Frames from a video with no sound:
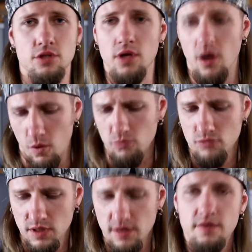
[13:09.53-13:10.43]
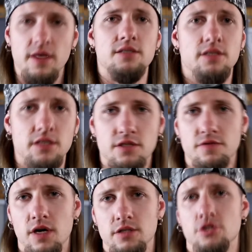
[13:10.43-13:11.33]
So that's a
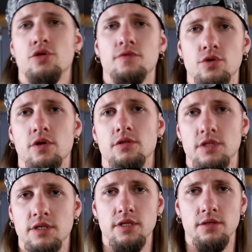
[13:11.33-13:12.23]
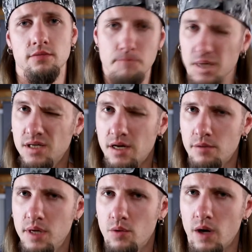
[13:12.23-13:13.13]
disadvantage of 200D, but not a
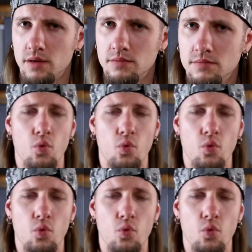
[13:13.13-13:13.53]
big one.